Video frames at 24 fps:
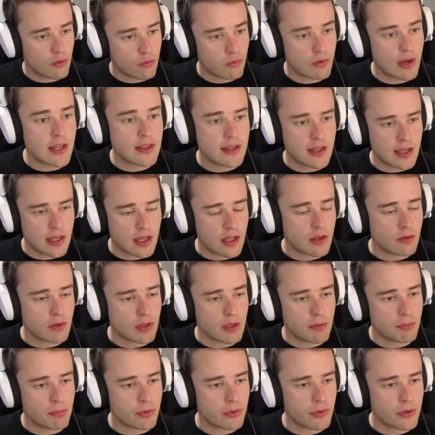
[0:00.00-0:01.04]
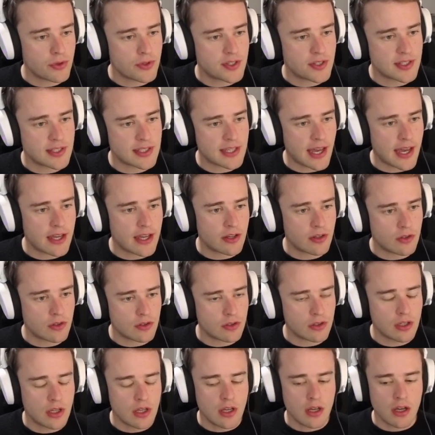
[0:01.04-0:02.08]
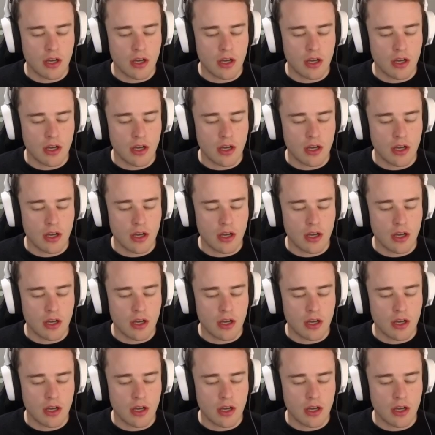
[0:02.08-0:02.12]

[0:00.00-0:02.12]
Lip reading: red, the yellow, and the blue scale